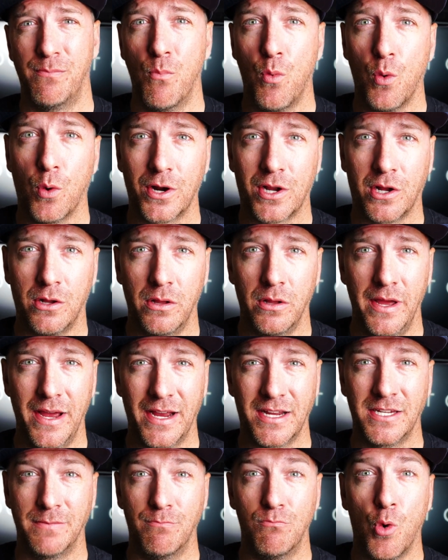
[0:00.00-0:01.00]
more
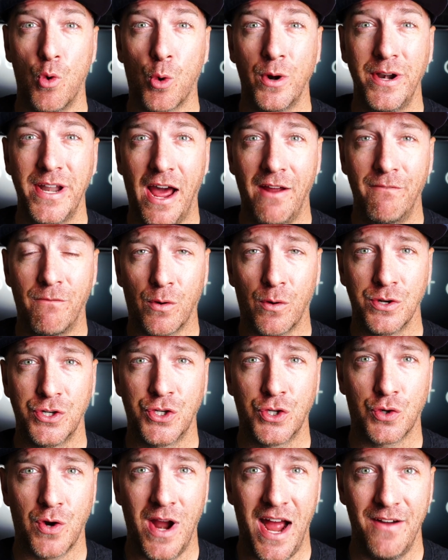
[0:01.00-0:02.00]
clicks, more diverse
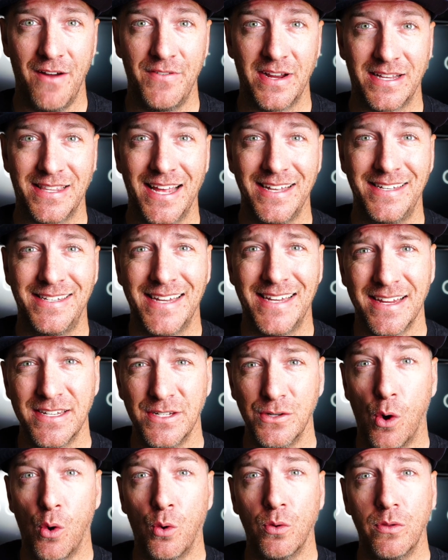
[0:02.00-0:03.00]
traffic that
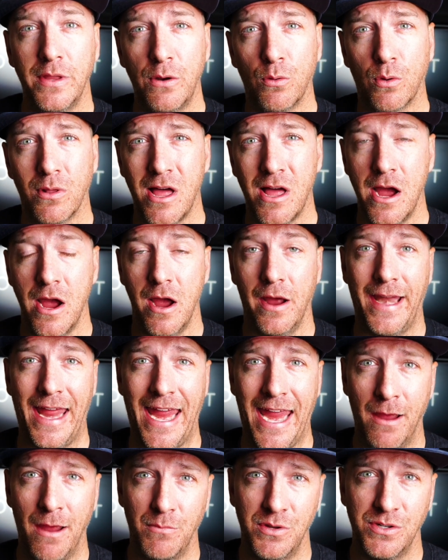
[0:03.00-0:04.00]
doesn't only rely on
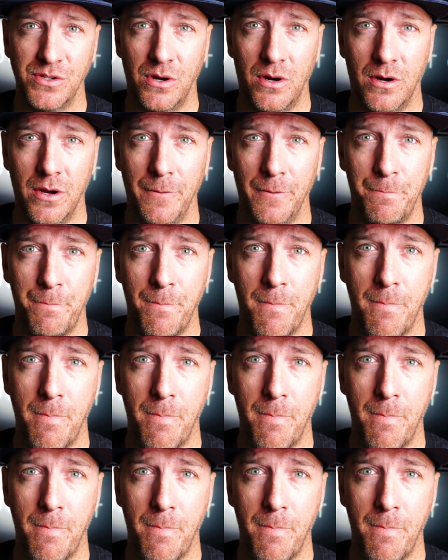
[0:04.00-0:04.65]
Amazon,